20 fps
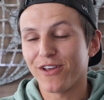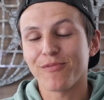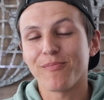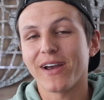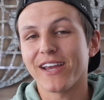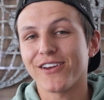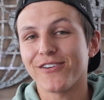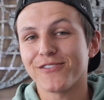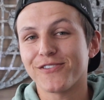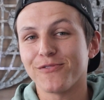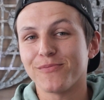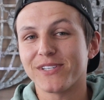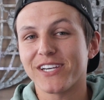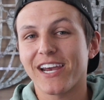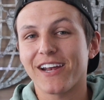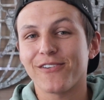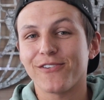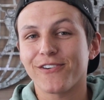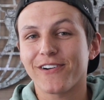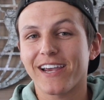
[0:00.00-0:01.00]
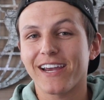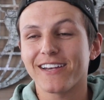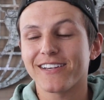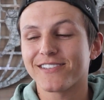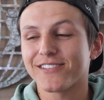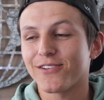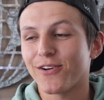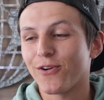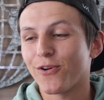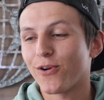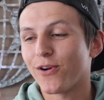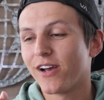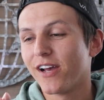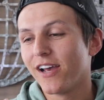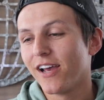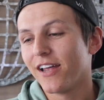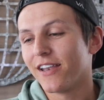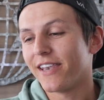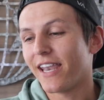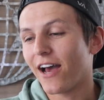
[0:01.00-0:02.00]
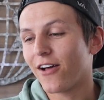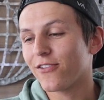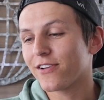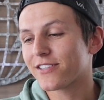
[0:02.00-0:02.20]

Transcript: with my YouTube channel, okay? So now